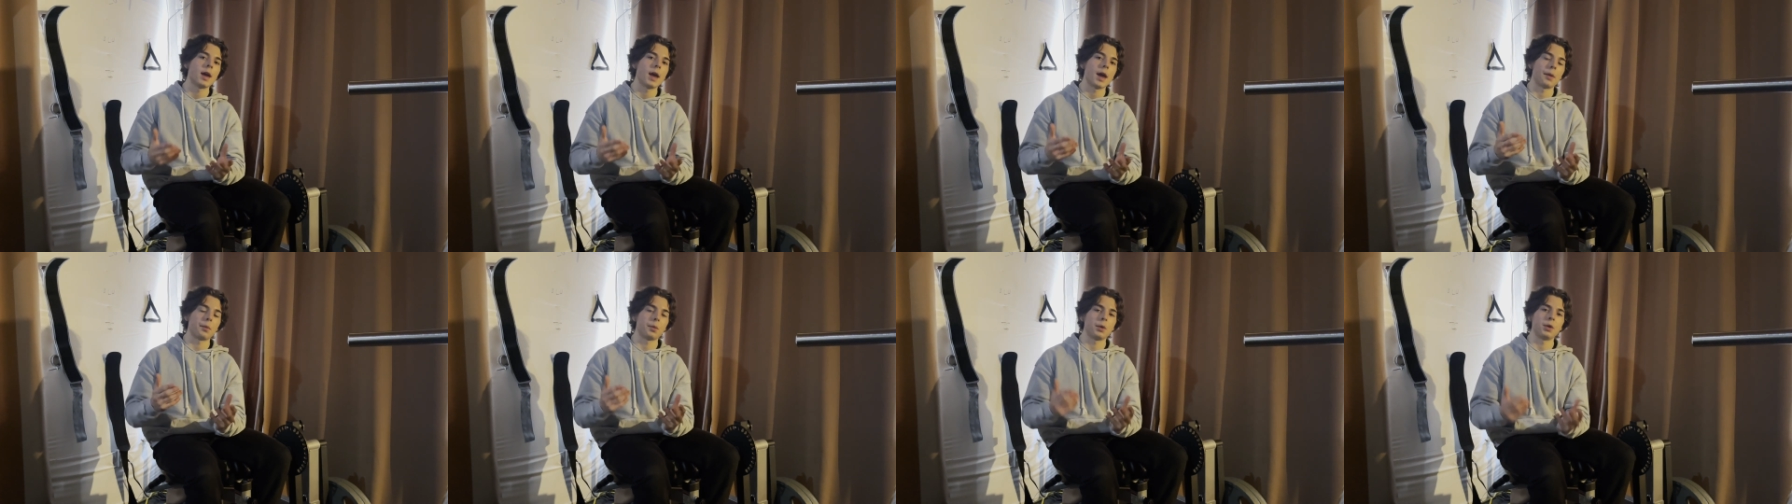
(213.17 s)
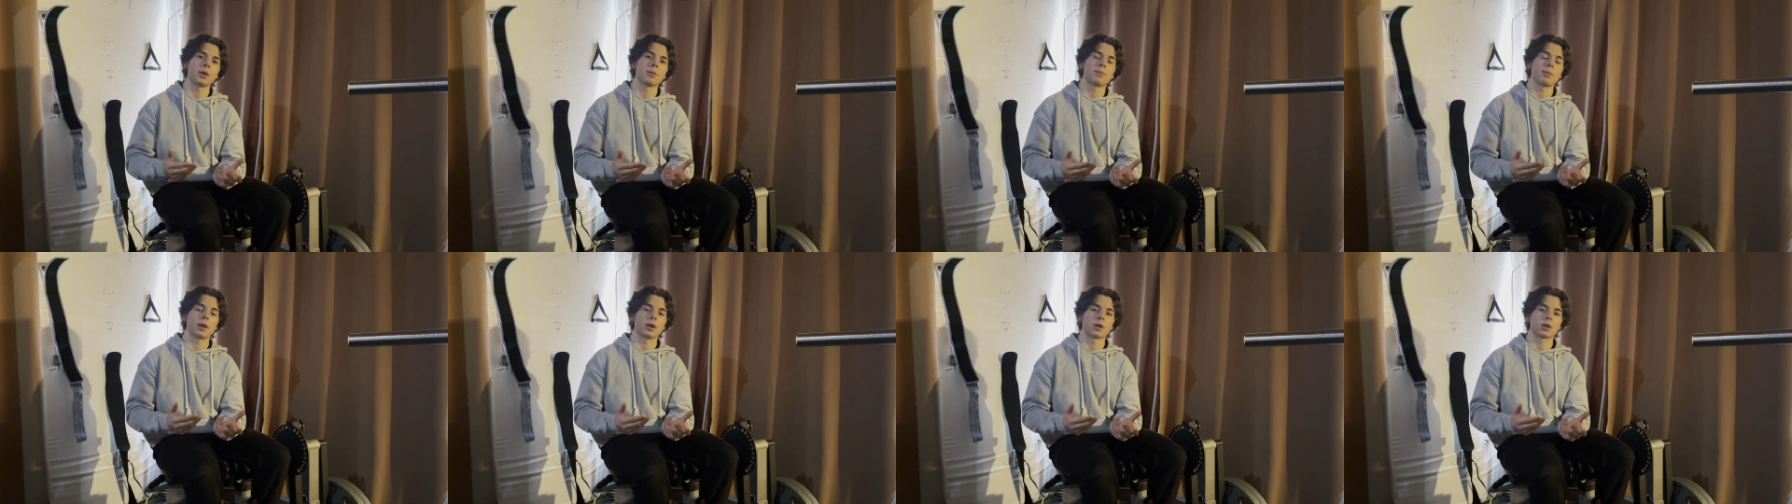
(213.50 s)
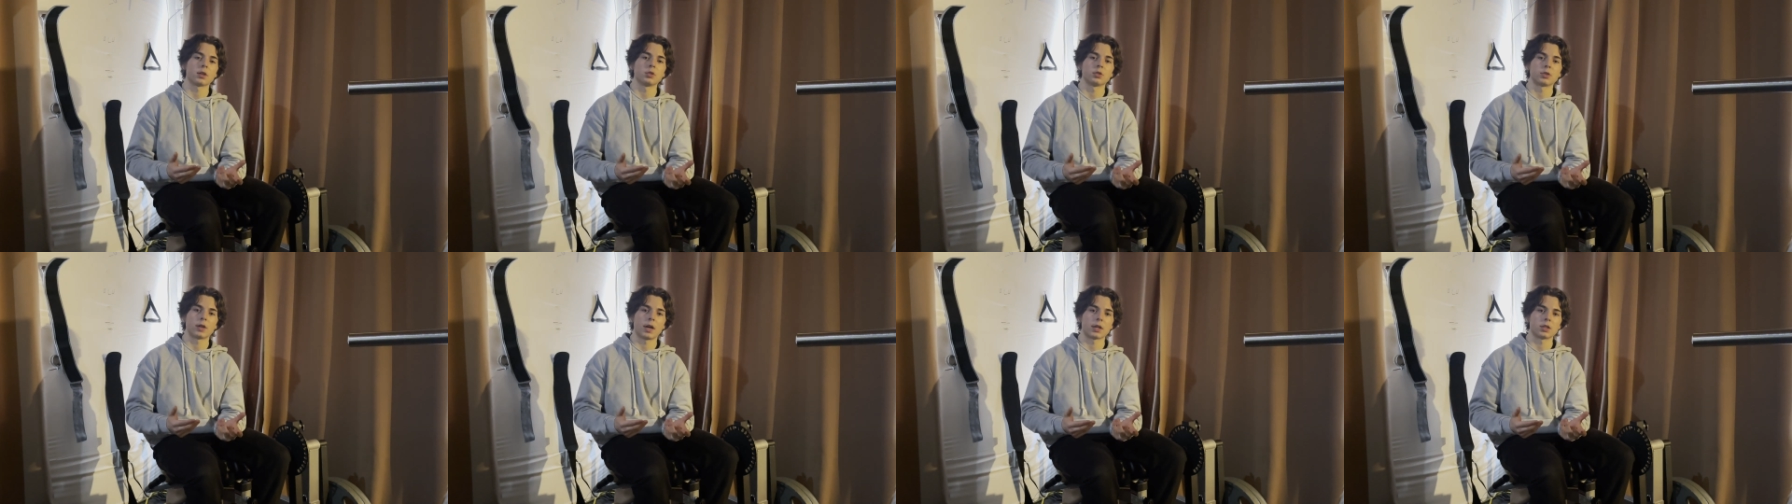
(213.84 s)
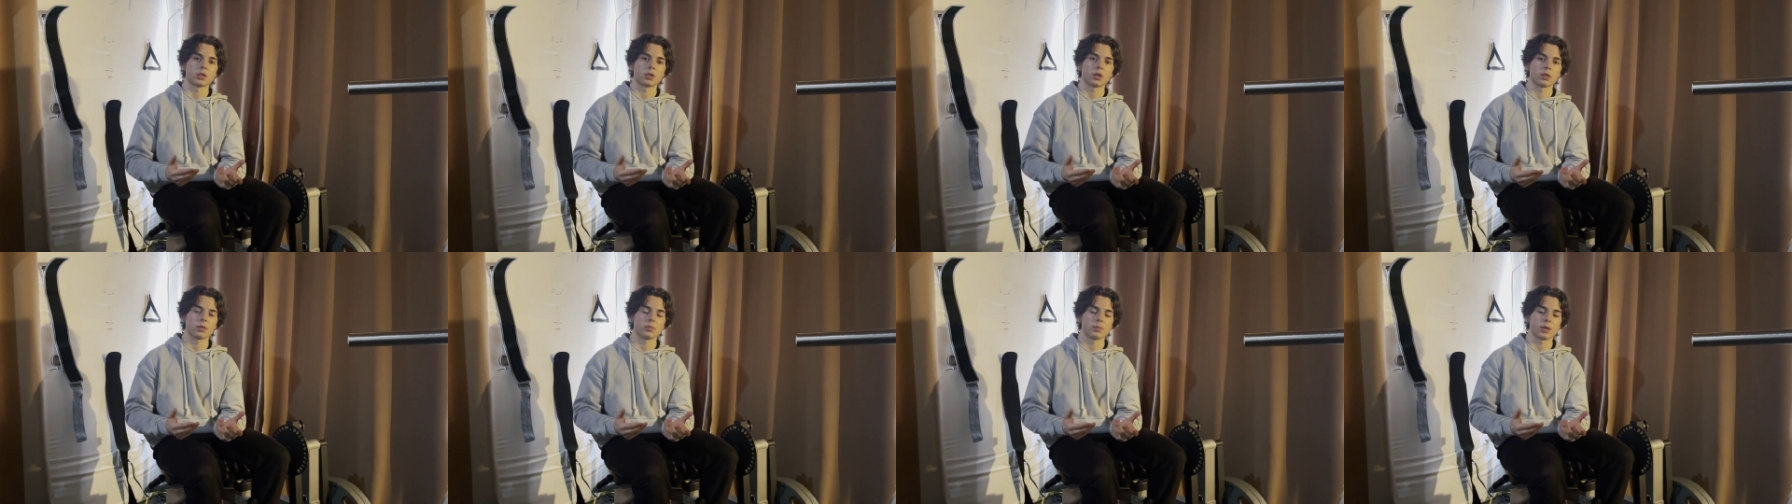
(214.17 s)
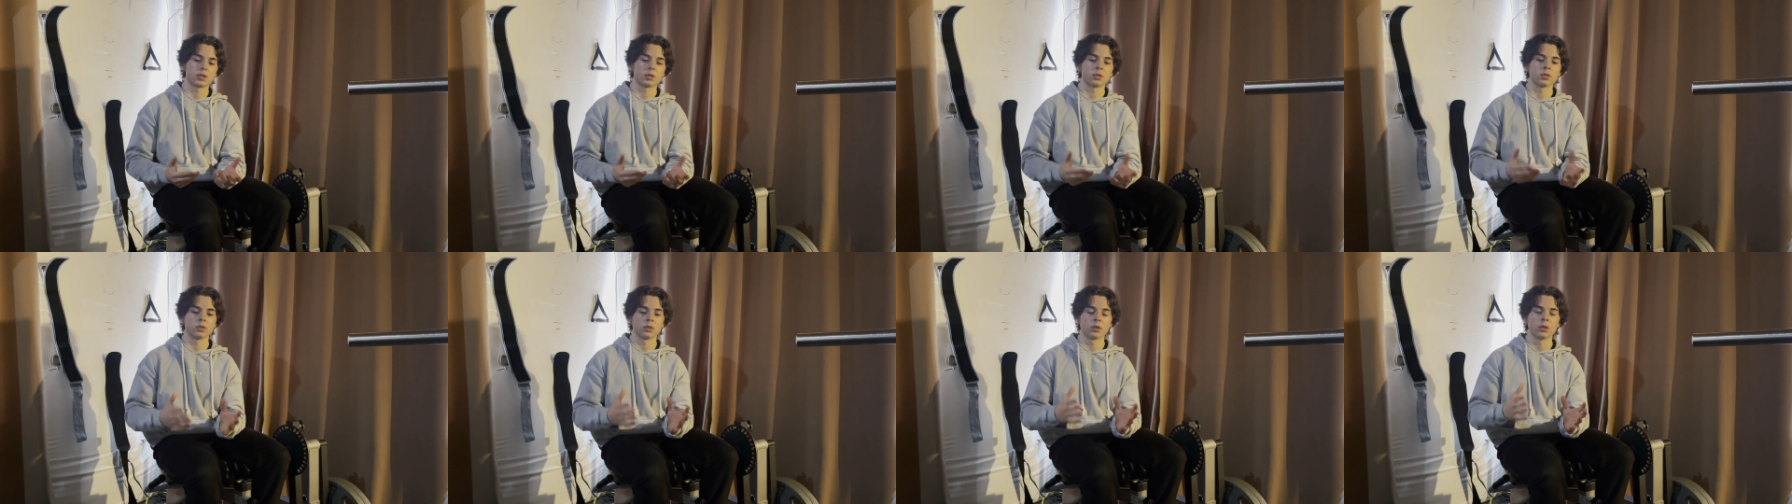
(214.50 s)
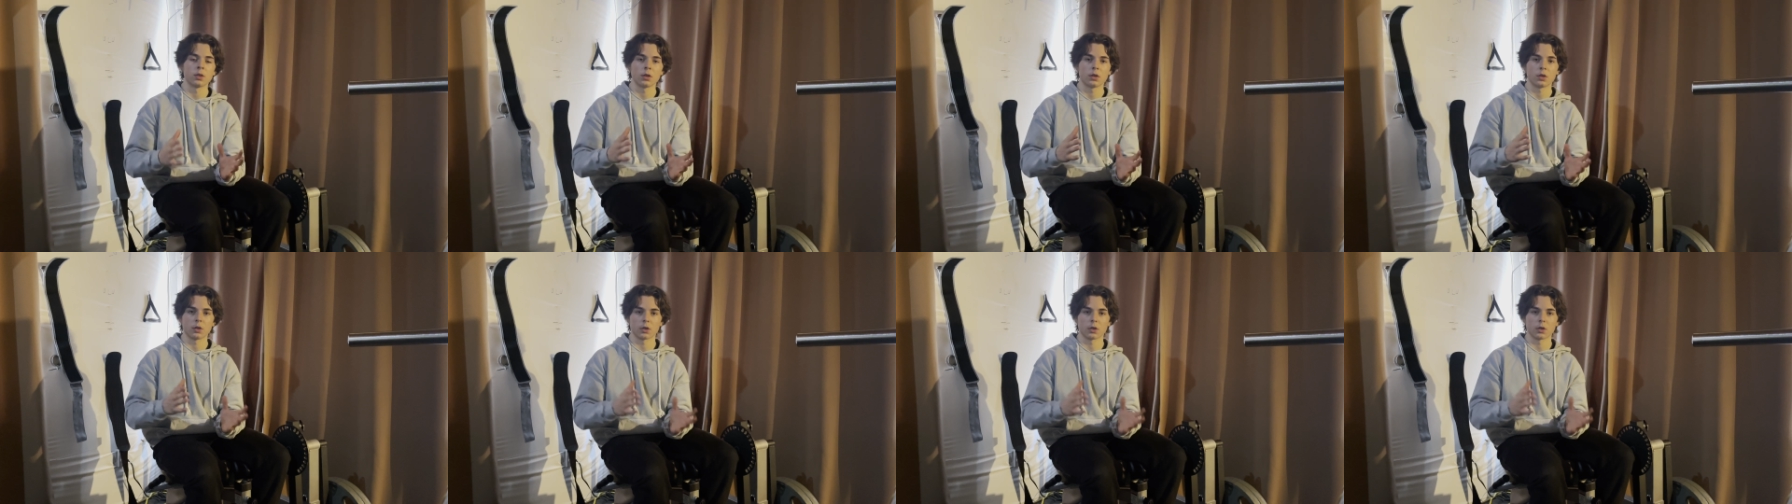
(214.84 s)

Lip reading: and when you get better contraction on the muscle,